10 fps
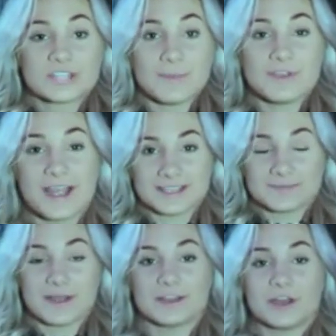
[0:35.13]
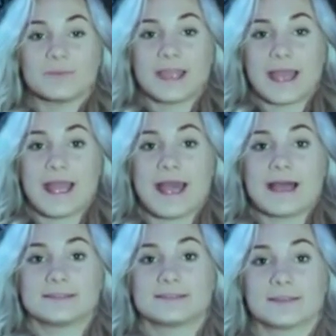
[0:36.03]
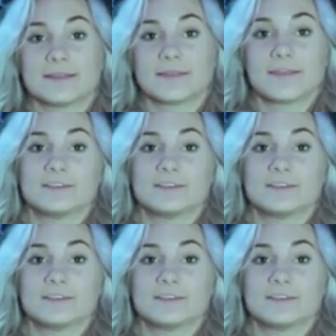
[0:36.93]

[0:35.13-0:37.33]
Some of you guys might know me as